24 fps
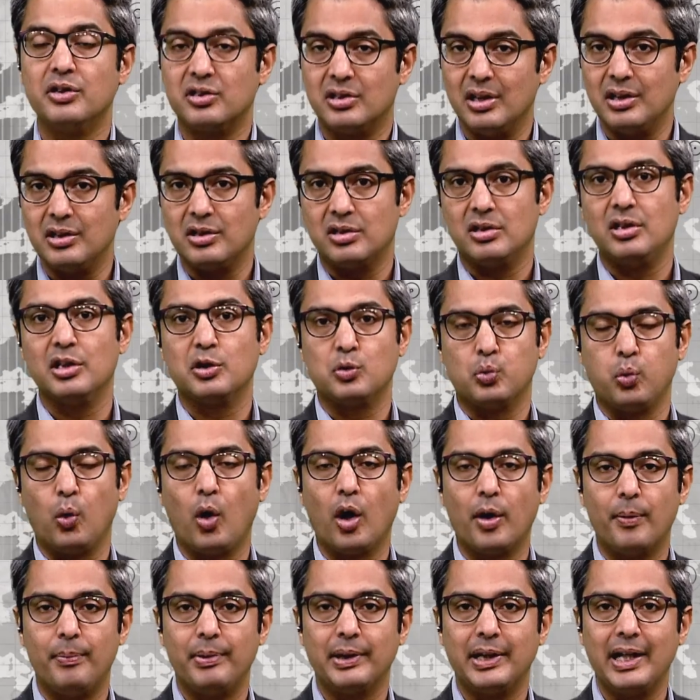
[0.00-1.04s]
since this
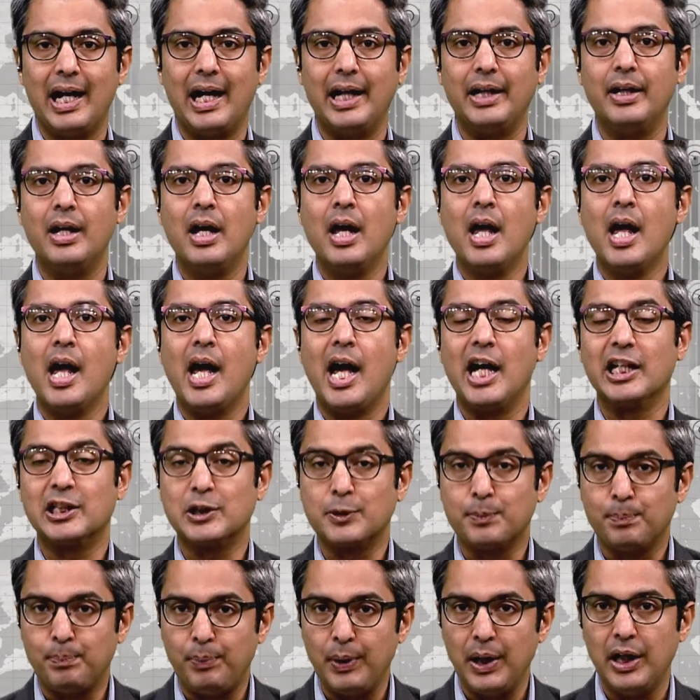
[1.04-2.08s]
war began, has
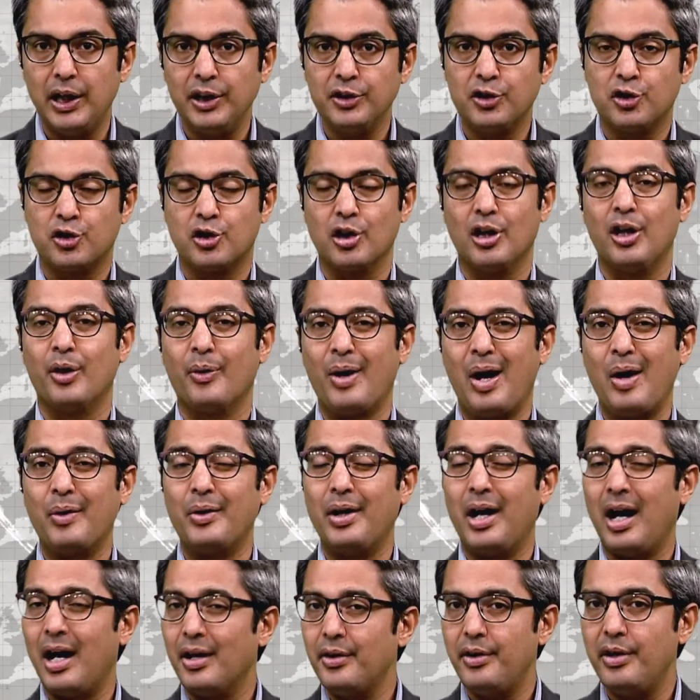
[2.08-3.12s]
purged around
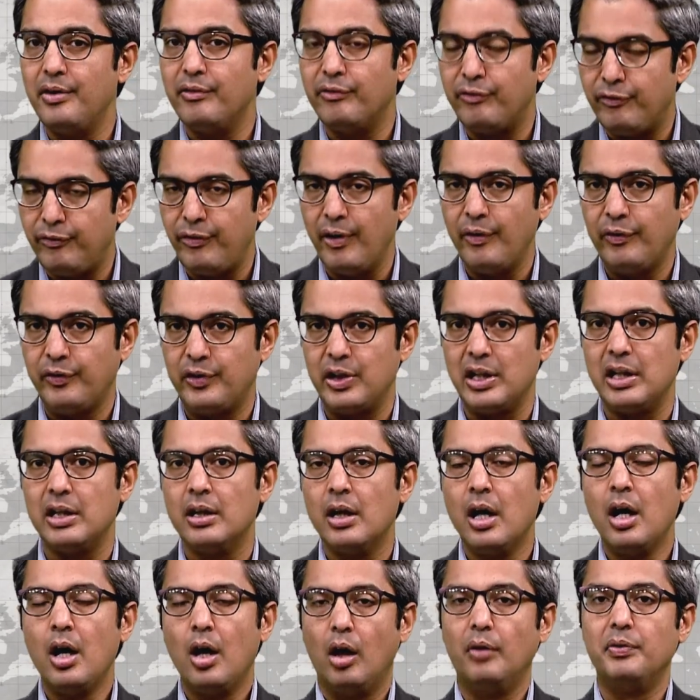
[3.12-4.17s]
150
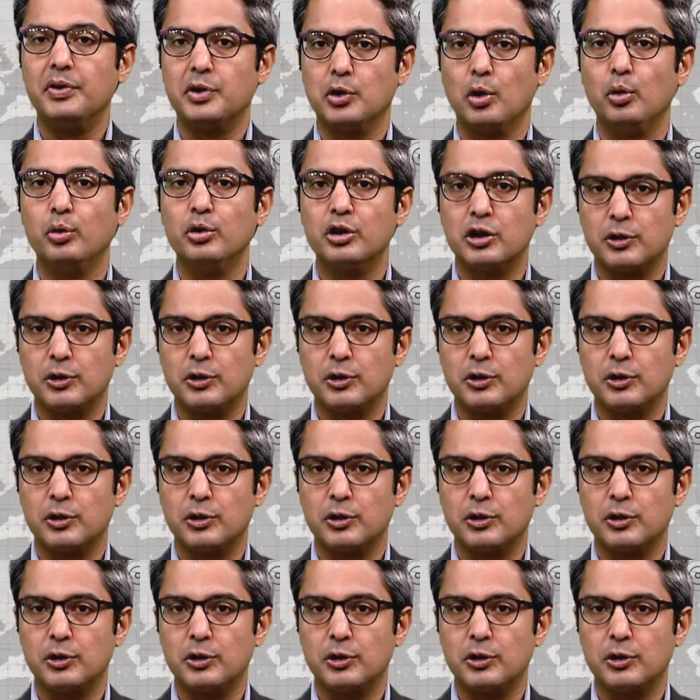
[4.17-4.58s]
of his own